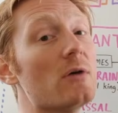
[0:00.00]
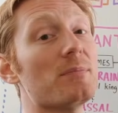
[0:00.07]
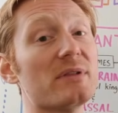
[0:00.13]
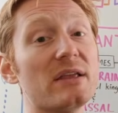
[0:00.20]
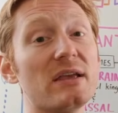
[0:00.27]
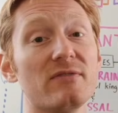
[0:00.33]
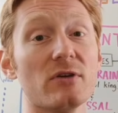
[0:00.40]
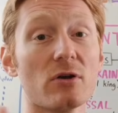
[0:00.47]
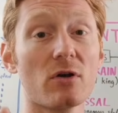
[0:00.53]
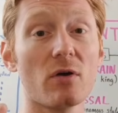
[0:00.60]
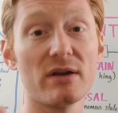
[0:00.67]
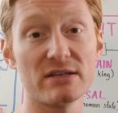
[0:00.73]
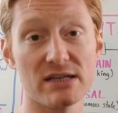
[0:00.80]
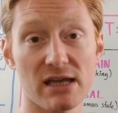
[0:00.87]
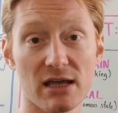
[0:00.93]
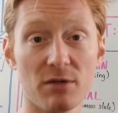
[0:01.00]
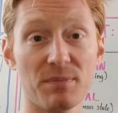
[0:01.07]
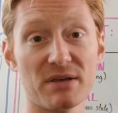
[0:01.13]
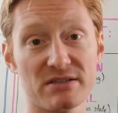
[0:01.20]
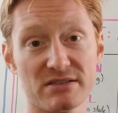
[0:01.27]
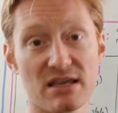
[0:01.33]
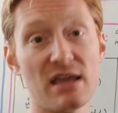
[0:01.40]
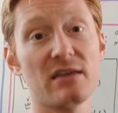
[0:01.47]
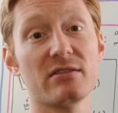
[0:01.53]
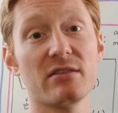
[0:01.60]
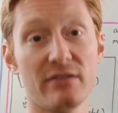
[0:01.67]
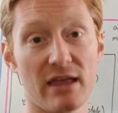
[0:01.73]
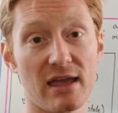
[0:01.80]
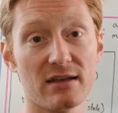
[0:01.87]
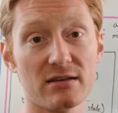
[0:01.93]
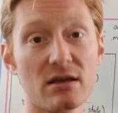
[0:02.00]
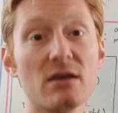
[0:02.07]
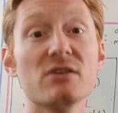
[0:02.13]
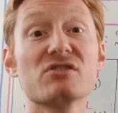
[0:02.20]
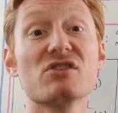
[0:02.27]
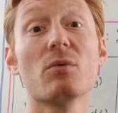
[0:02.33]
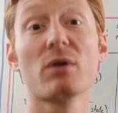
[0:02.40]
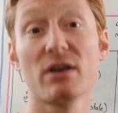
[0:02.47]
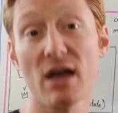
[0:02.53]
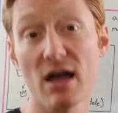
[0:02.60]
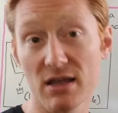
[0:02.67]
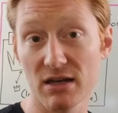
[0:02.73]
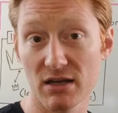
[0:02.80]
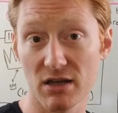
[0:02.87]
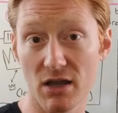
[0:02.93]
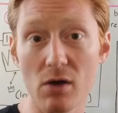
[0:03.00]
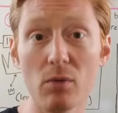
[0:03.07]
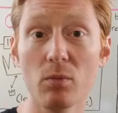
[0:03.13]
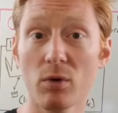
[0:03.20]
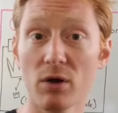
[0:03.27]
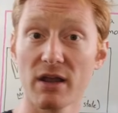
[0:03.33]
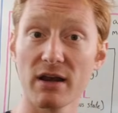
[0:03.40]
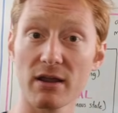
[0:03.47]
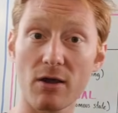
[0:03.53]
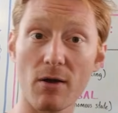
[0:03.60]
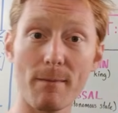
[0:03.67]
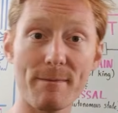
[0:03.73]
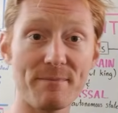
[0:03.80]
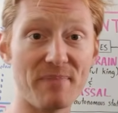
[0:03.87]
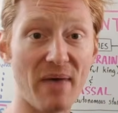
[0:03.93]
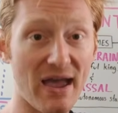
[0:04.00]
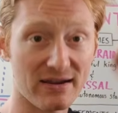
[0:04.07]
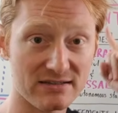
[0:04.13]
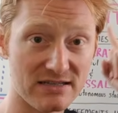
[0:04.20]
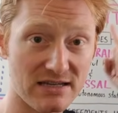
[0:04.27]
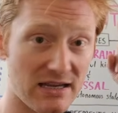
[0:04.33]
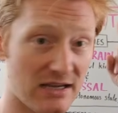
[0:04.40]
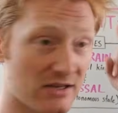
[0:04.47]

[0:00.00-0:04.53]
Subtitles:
don't believe you're going to help us take the land, so we're not going to go. We're going to go back to